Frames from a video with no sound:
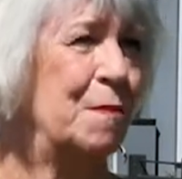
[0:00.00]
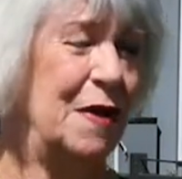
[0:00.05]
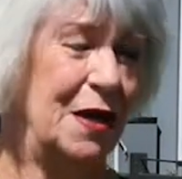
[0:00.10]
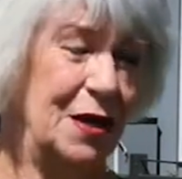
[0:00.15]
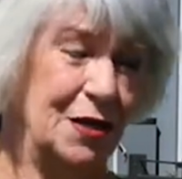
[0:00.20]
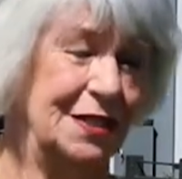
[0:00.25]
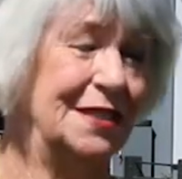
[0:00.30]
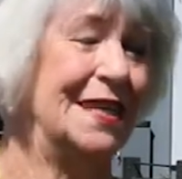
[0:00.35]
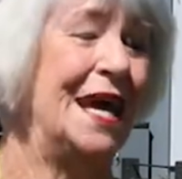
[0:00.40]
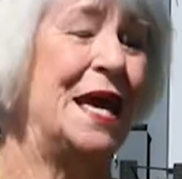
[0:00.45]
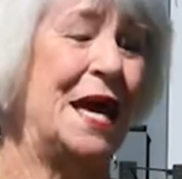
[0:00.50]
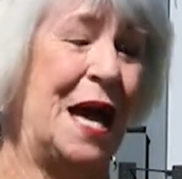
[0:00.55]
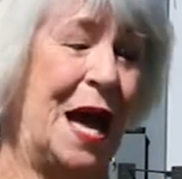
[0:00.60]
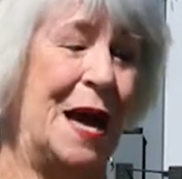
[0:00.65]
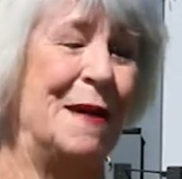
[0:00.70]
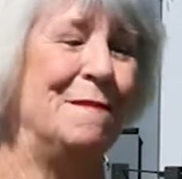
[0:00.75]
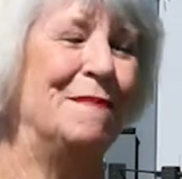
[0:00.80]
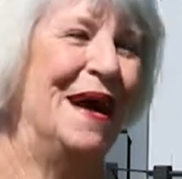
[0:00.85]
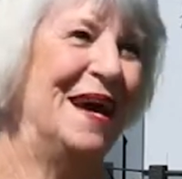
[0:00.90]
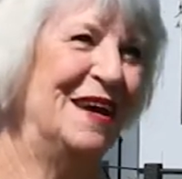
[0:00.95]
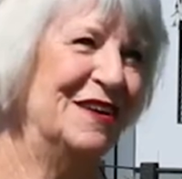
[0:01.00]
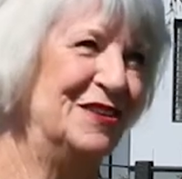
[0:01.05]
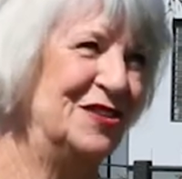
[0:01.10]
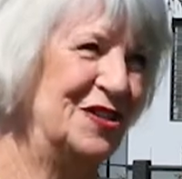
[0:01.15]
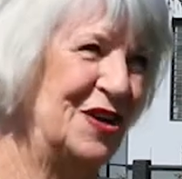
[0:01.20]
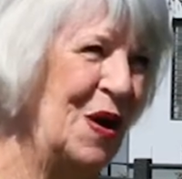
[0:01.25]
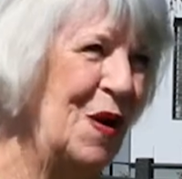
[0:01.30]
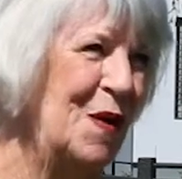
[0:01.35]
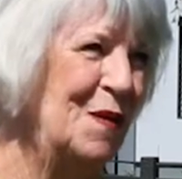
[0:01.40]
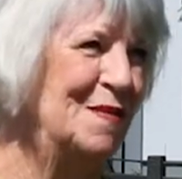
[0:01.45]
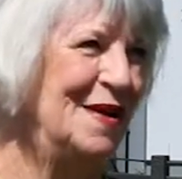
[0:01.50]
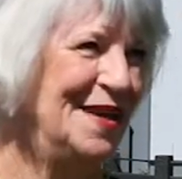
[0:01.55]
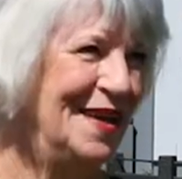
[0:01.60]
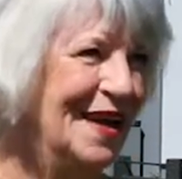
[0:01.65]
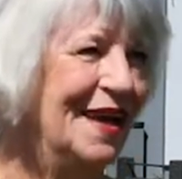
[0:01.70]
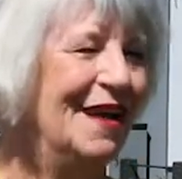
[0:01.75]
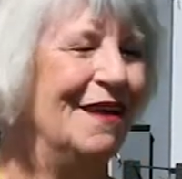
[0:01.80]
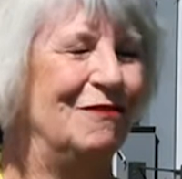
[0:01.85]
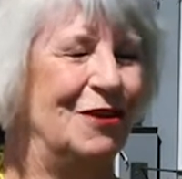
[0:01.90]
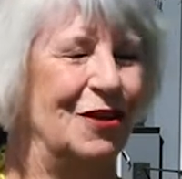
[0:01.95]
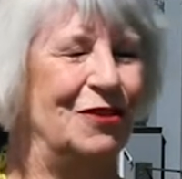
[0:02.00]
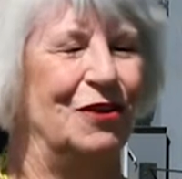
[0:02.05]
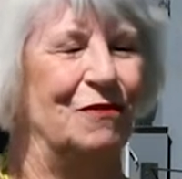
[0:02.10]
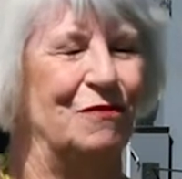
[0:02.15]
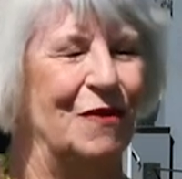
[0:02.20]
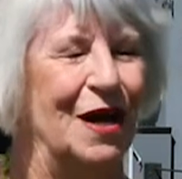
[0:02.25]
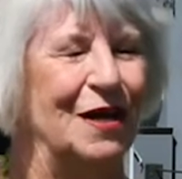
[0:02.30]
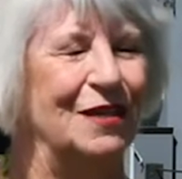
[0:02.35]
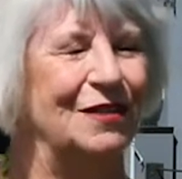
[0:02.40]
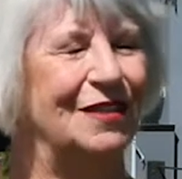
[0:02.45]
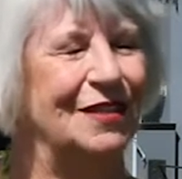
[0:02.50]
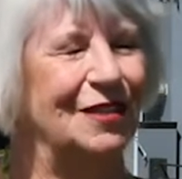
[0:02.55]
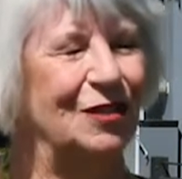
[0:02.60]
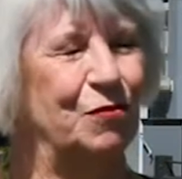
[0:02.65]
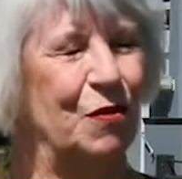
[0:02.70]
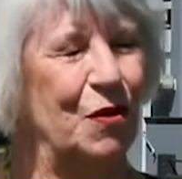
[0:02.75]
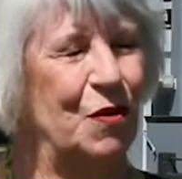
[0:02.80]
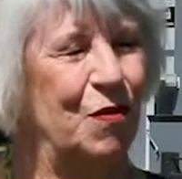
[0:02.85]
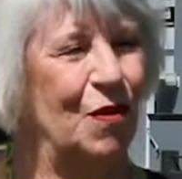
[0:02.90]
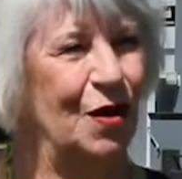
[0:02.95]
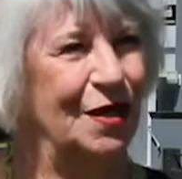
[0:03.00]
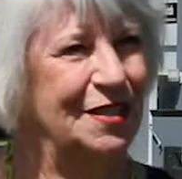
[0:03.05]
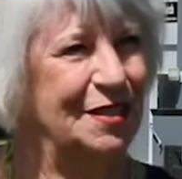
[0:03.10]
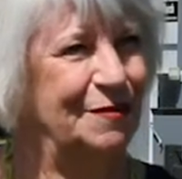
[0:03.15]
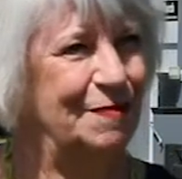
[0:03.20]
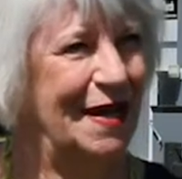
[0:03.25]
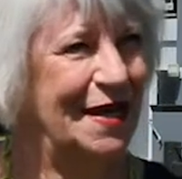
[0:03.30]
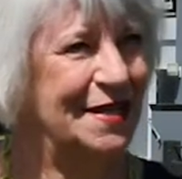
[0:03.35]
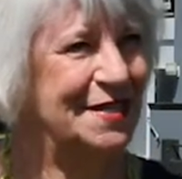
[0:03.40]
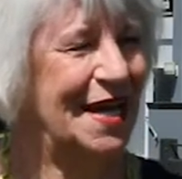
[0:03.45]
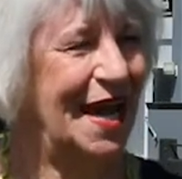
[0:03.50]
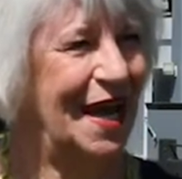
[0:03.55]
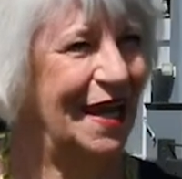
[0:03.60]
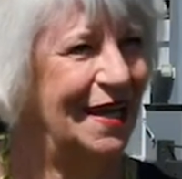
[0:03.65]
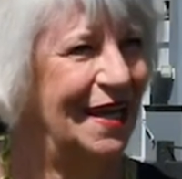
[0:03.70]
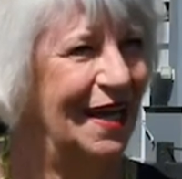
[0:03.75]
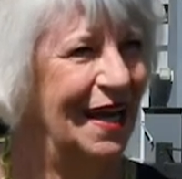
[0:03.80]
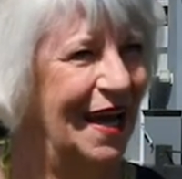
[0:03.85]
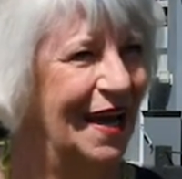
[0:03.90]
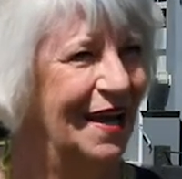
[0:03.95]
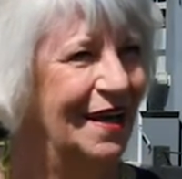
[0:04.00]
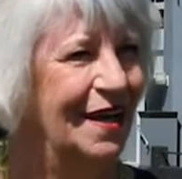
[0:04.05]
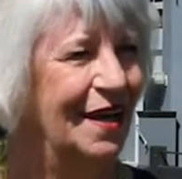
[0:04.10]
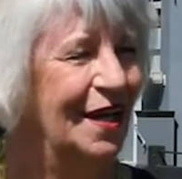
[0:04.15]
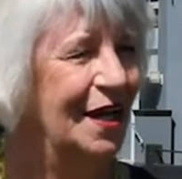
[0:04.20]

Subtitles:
because they came back and told me that the roses were quite spectacular.